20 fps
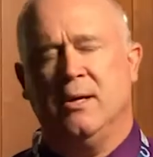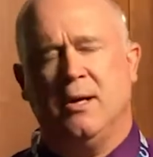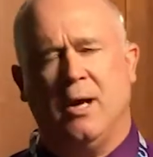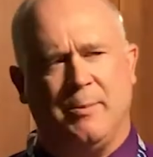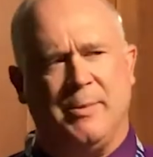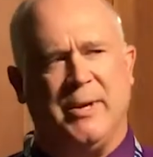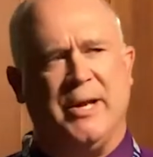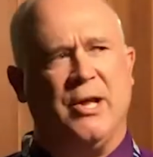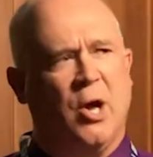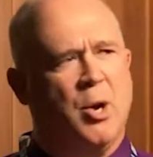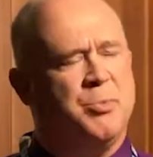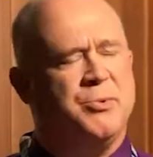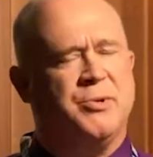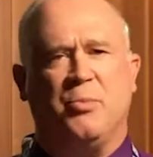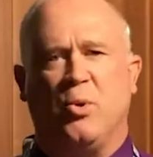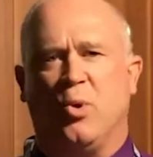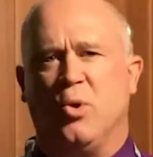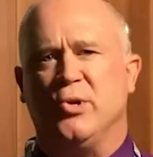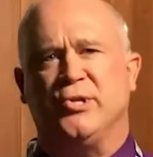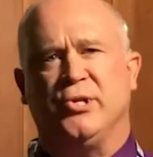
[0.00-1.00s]
I mean, it helped a
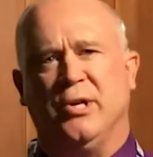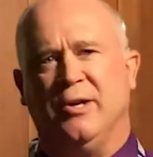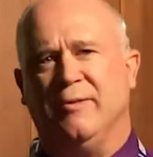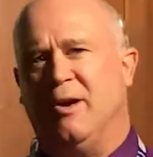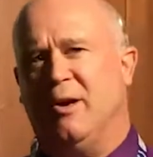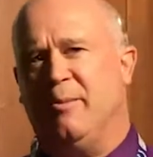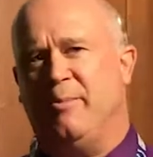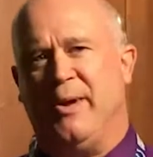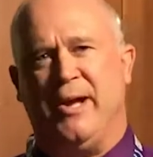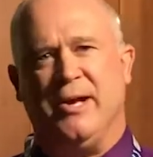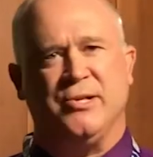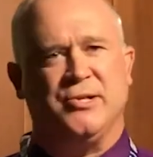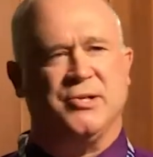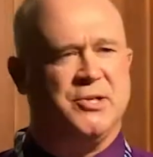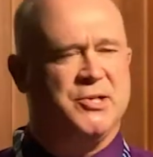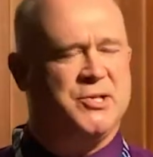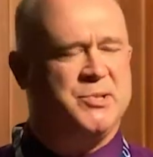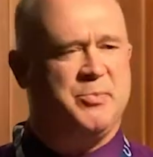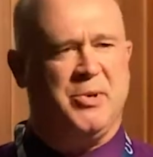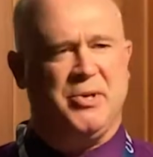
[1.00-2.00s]
portion of our
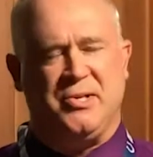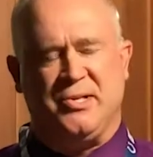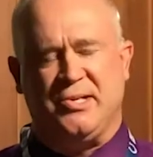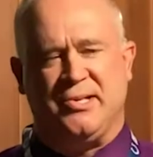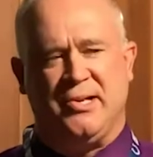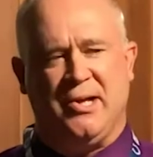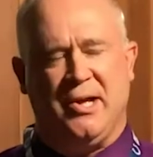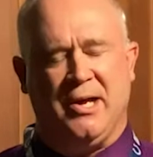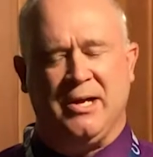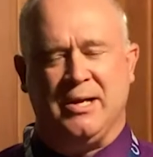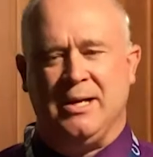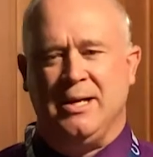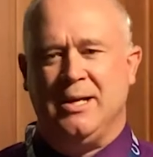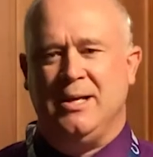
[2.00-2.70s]
patients, but to say,